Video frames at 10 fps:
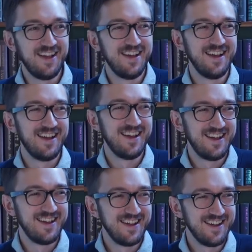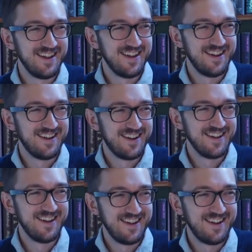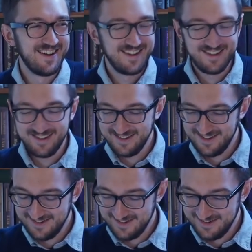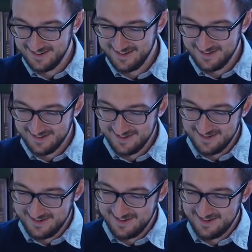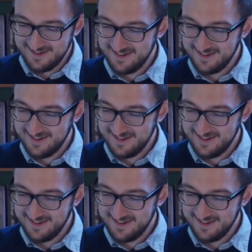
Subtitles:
[no speech]